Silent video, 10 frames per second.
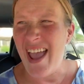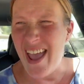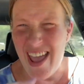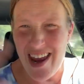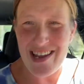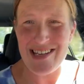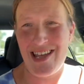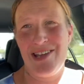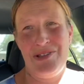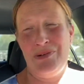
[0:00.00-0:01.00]
any
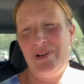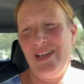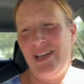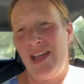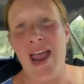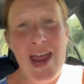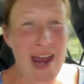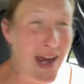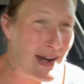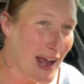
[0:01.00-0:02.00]
day of the week,
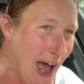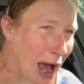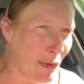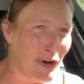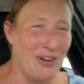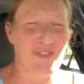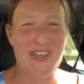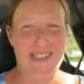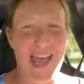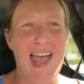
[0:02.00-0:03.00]
any hour of the
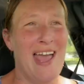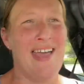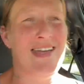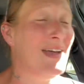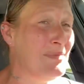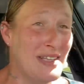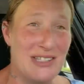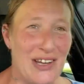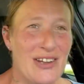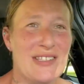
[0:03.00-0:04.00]
day. I mean,
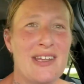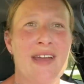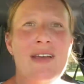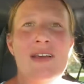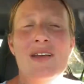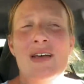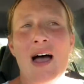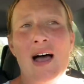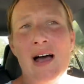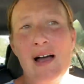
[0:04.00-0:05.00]
seriously.
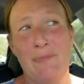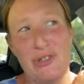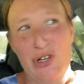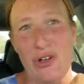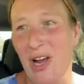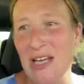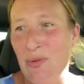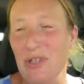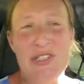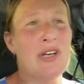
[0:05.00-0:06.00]
I'm sure you guys
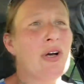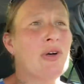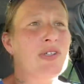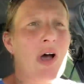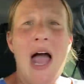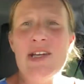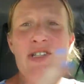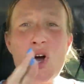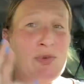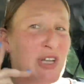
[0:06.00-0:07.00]
would too. So I
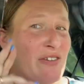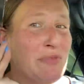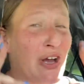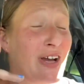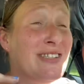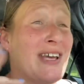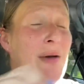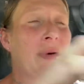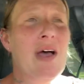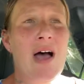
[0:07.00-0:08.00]
just hope she gives me a good
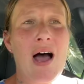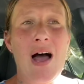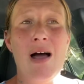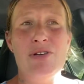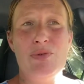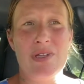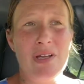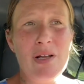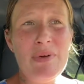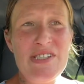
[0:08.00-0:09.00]
tip. She was a
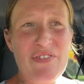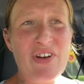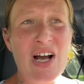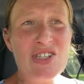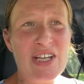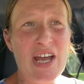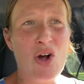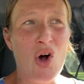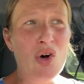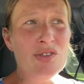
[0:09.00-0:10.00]
little bit difficult to get a
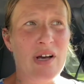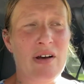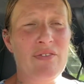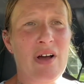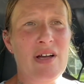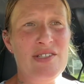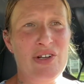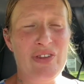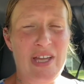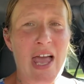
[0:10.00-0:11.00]
hold of
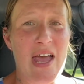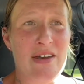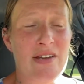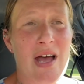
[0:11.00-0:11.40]
until the end.